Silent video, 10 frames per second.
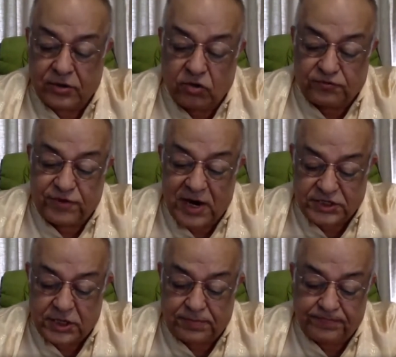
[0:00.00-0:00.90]
good
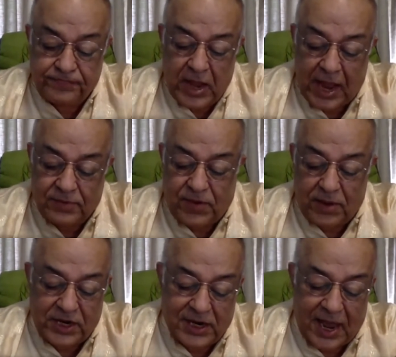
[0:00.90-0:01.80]
friendship and
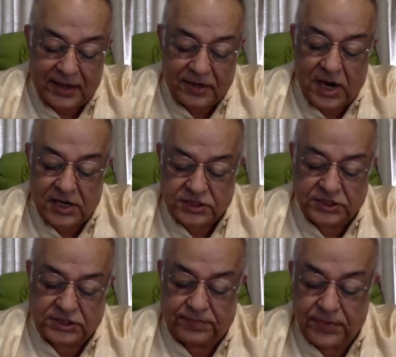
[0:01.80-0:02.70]
family-like
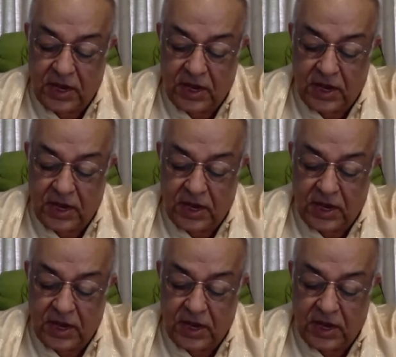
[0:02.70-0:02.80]
relationship.